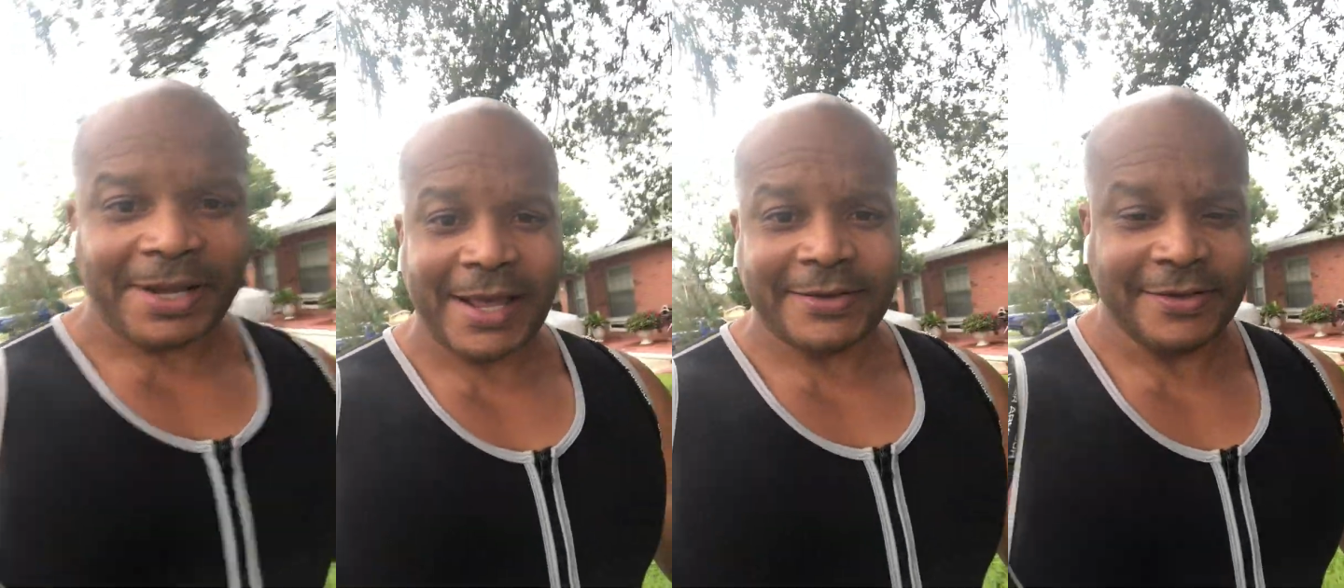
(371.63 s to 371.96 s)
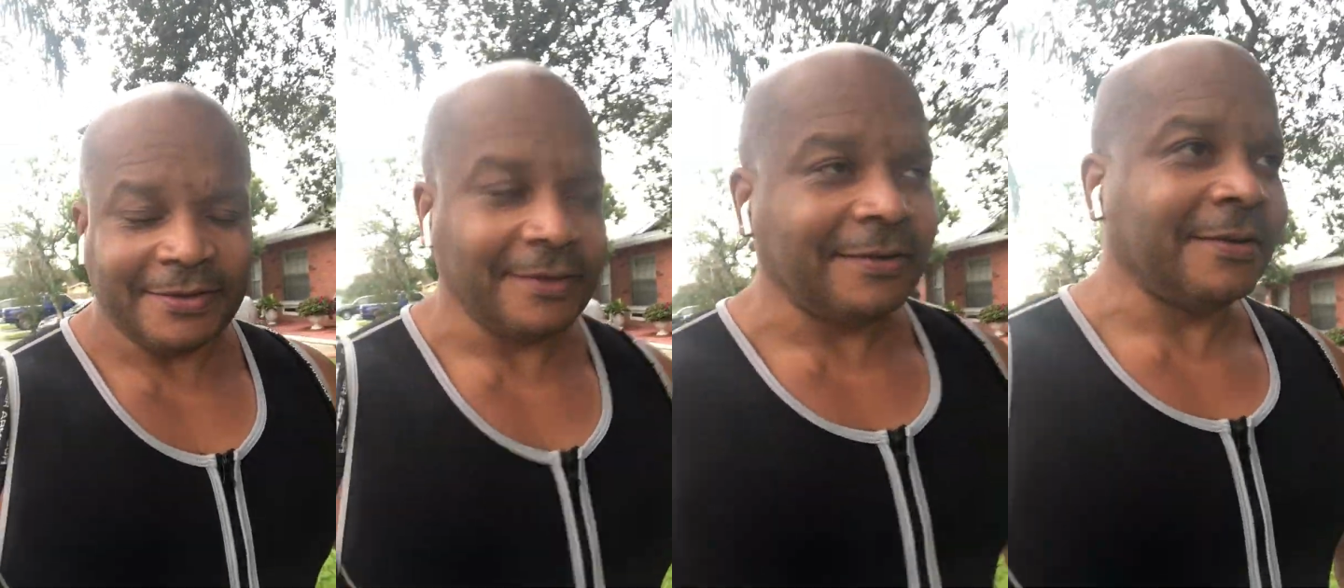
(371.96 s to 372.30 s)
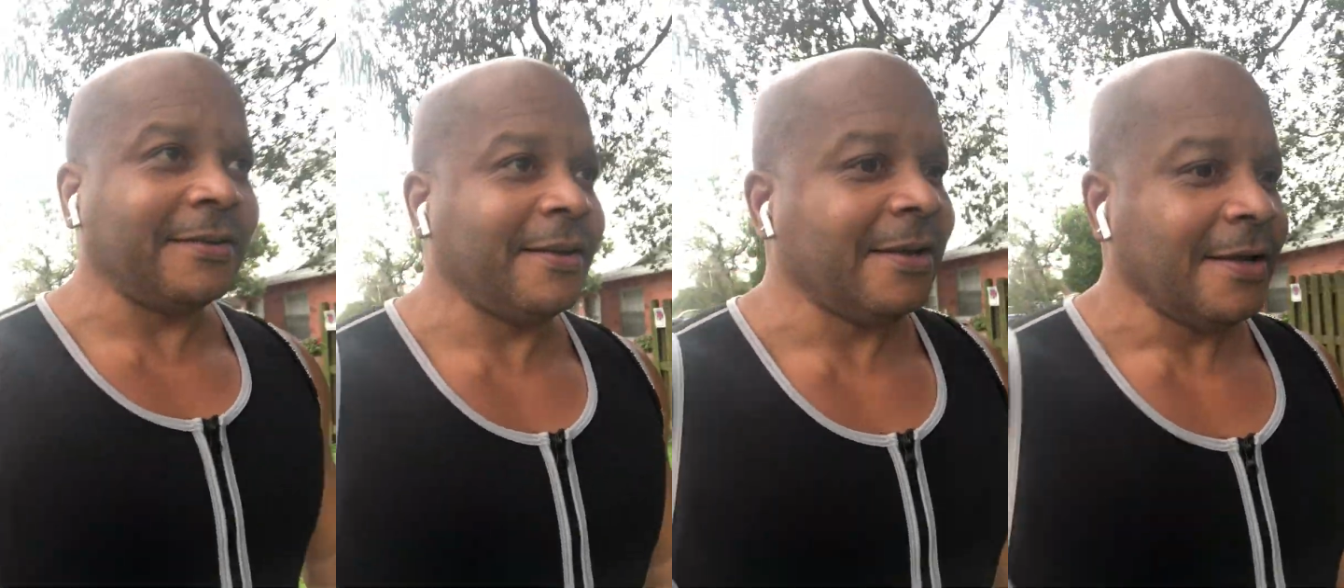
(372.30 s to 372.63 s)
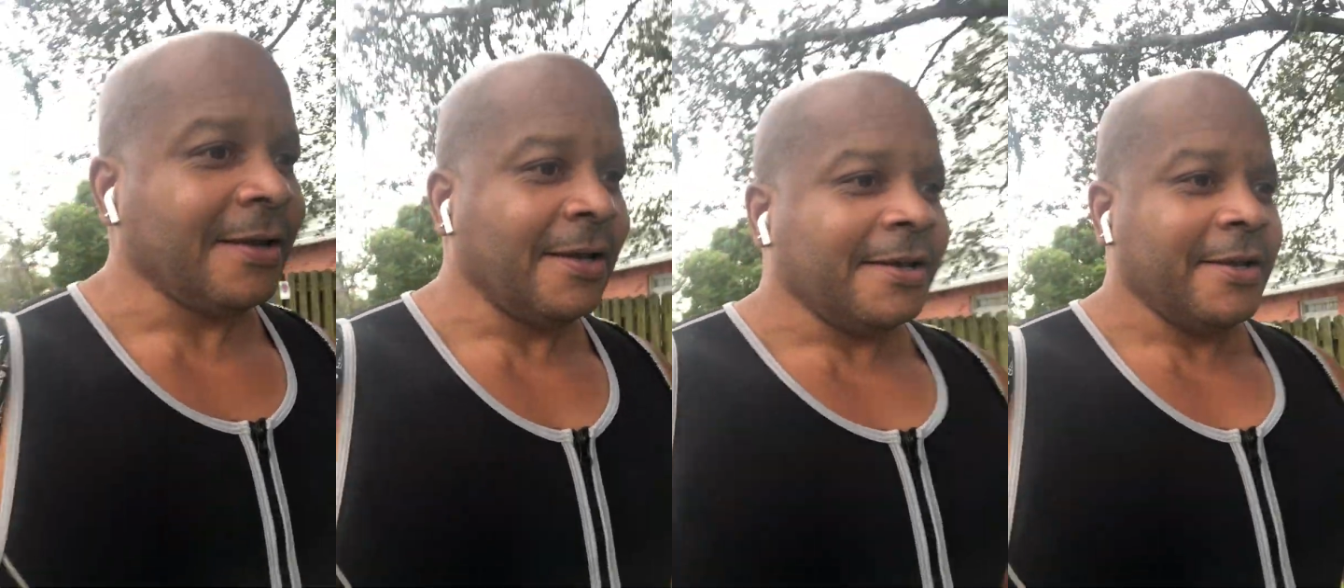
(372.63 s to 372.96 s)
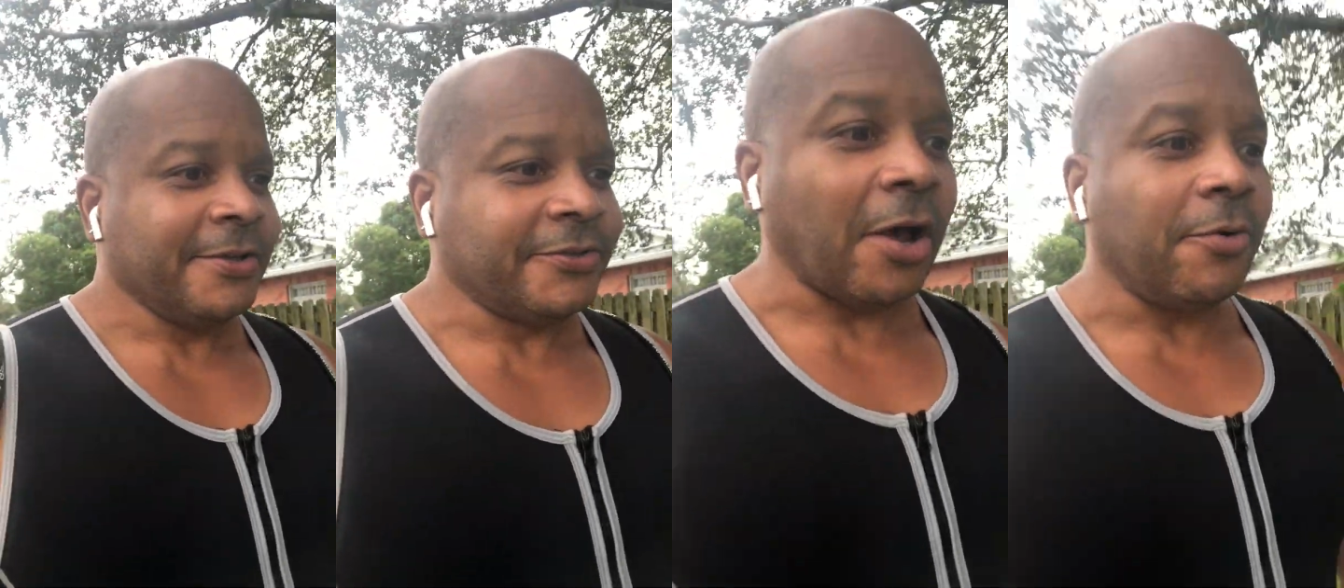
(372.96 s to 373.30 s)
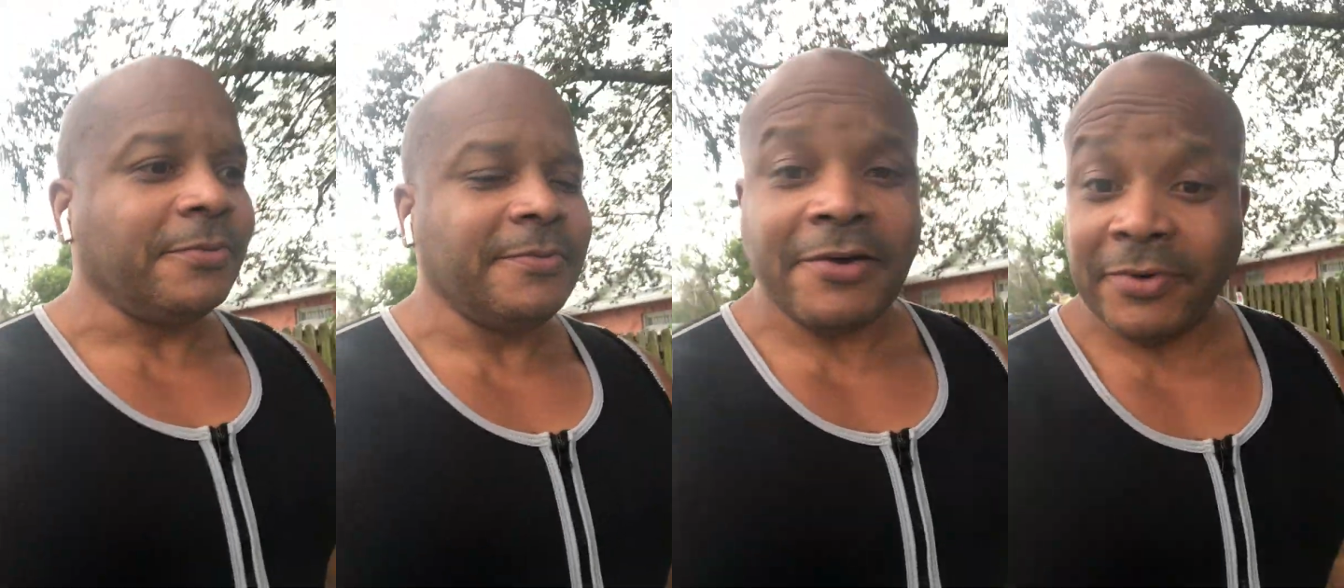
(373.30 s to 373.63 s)
I guess. So,
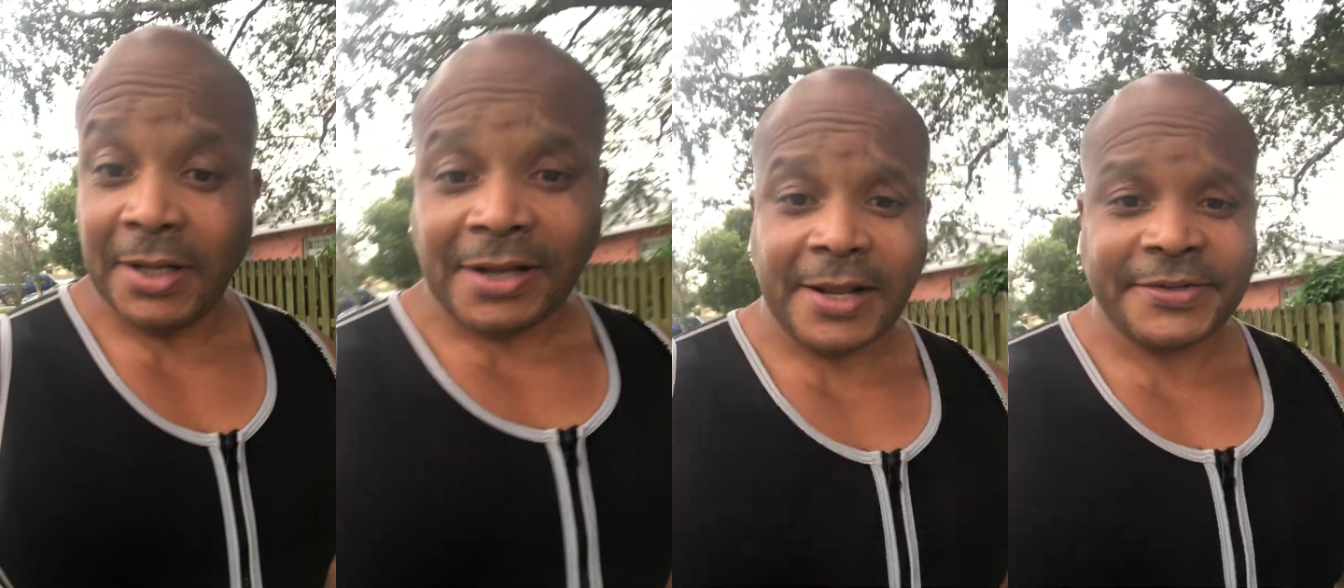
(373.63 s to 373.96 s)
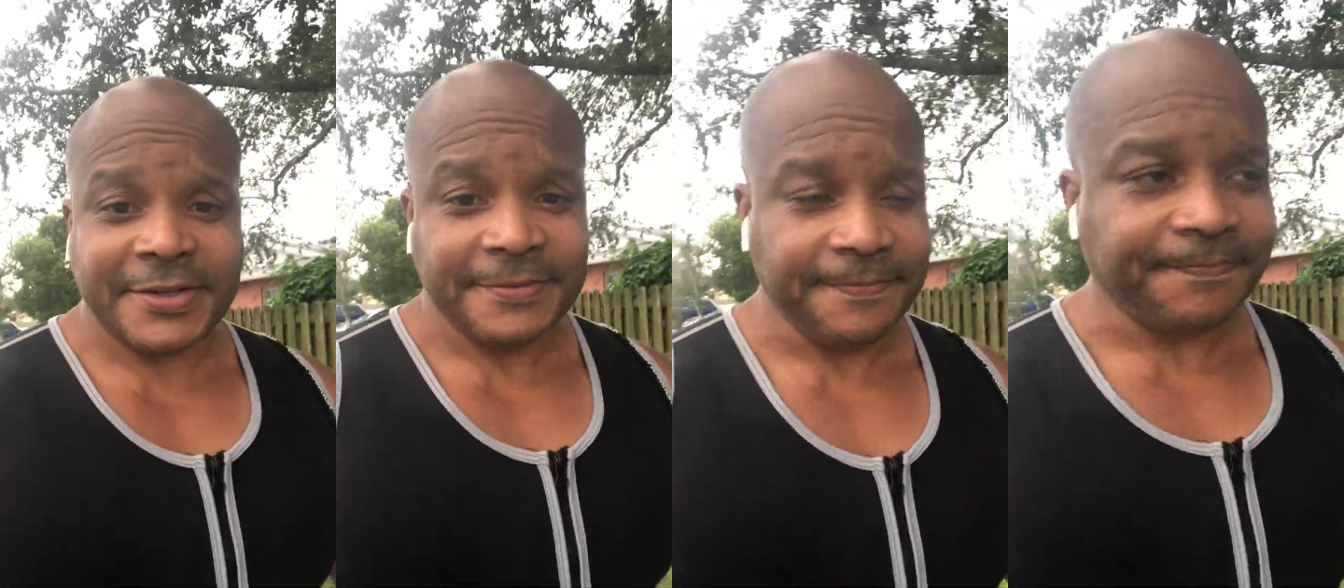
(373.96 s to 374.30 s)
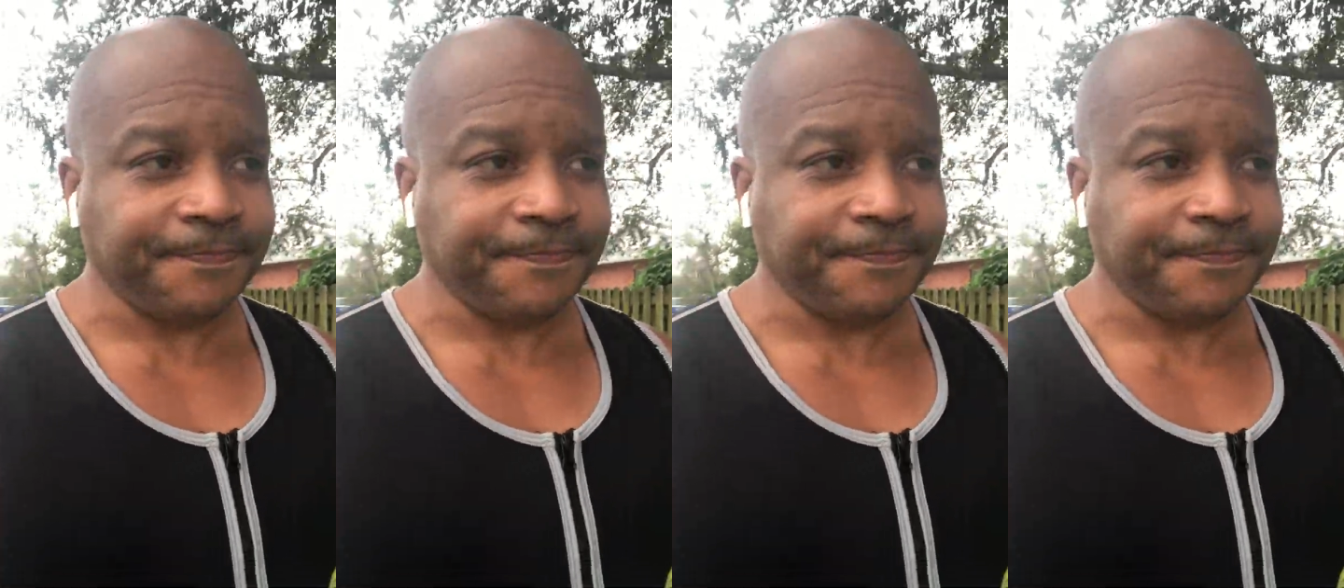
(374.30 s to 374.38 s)
nevertheless,